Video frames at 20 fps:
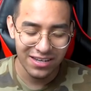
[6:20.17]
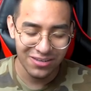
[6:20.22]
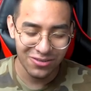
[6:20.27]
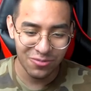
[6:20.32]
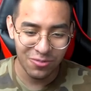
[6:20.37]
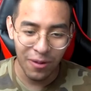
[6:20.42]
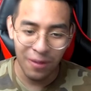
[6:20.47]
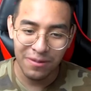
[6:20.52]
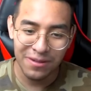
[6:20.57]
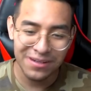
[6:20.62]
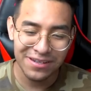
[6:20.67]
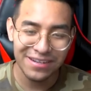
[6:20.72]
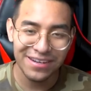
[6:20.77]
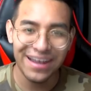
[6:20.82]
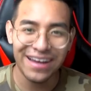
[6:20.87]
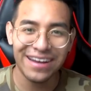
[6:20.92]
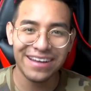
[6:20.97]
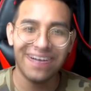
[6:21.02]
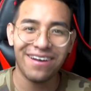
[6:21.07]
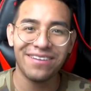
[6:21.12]
She'll probably
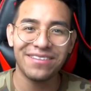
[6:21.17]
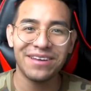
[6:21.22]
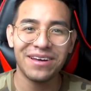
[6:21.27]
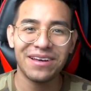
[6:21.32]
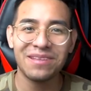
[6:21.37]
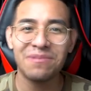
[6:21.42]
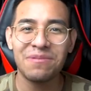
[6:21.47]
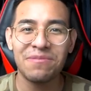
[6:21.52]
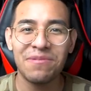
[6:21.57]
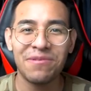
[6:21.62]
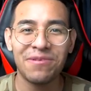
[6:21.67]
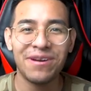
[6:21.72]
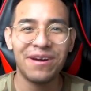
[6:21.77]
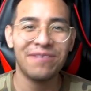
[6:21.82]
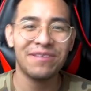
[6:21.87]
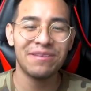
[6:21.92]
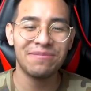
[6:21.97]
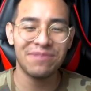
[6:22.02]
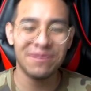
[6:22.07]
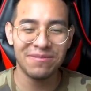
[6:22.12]
decline like all the other people
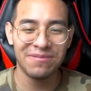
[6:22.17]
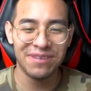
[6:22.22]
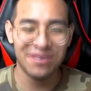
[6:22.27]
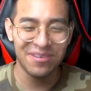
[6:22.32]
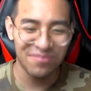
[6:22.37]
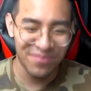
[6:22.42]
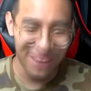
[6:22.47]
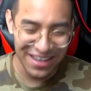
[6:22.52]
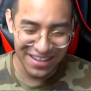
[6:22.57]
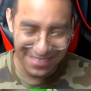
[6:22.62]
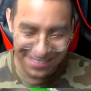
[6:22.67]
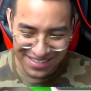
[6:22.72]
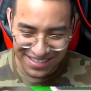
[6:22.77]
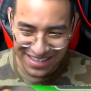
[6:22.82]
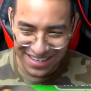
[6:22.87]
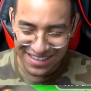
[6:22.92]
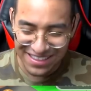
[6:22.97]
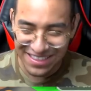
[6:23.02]
whenever they put up good pets.